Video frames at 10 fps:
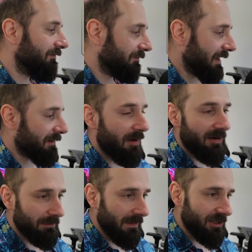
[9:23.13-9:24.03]
Black
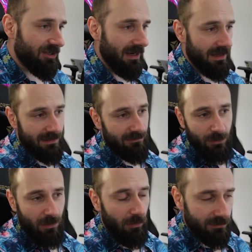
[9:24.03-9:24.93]
Market Militia, and
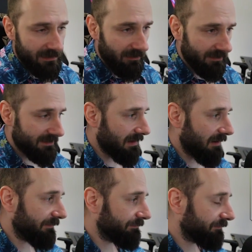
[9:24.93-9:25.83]
with all the
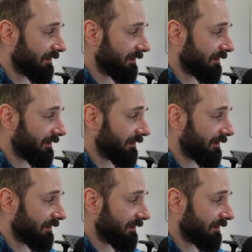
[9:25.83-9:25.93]
stuff